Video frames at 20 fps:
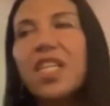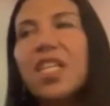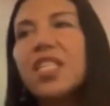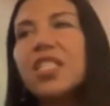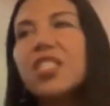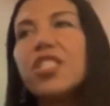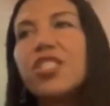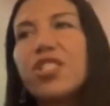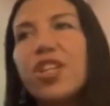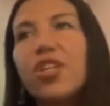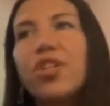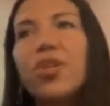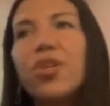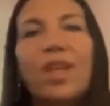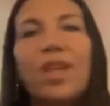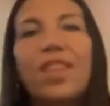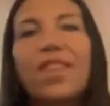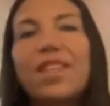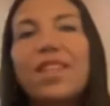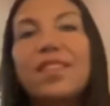to show you
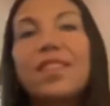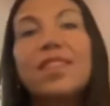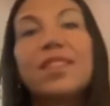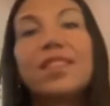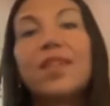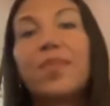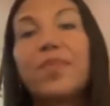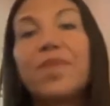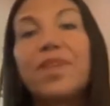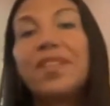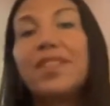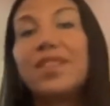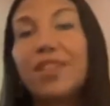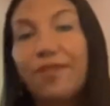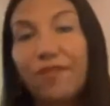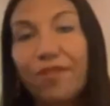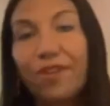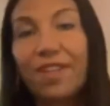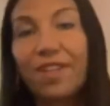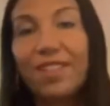that this is something
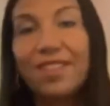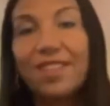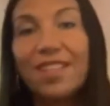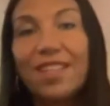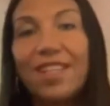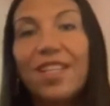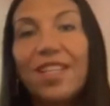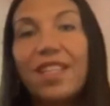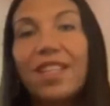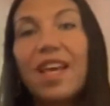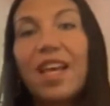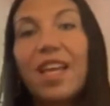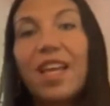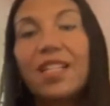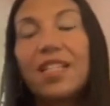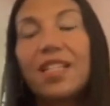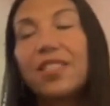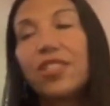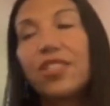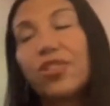different, that
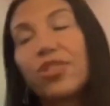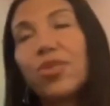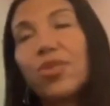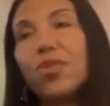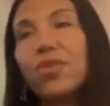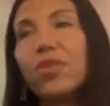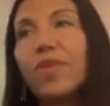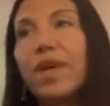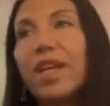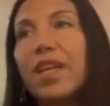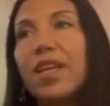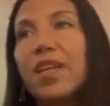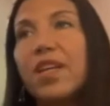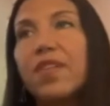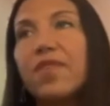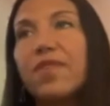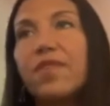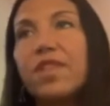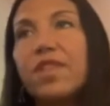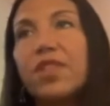it's your soul's way
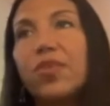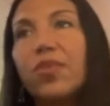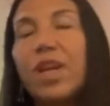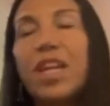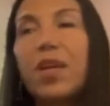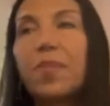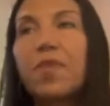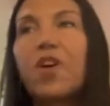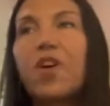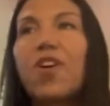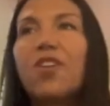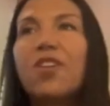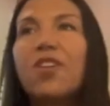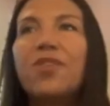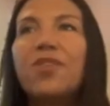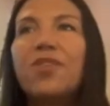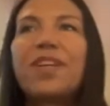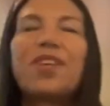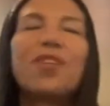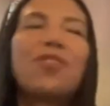of it's a wake up call. You
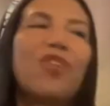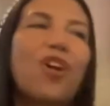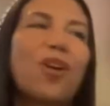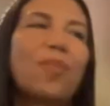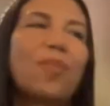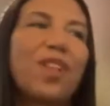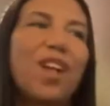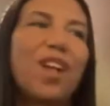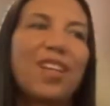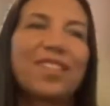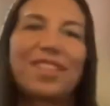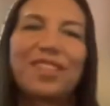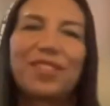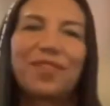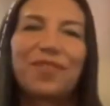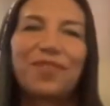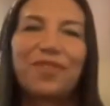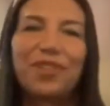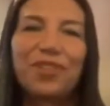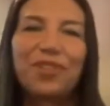know, like an alarm clock
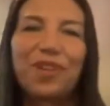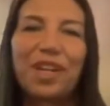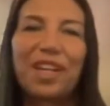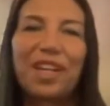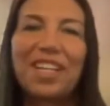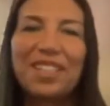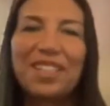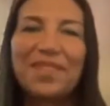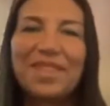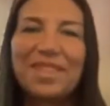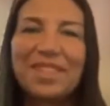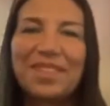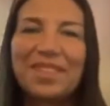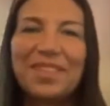doesn't feel great when you're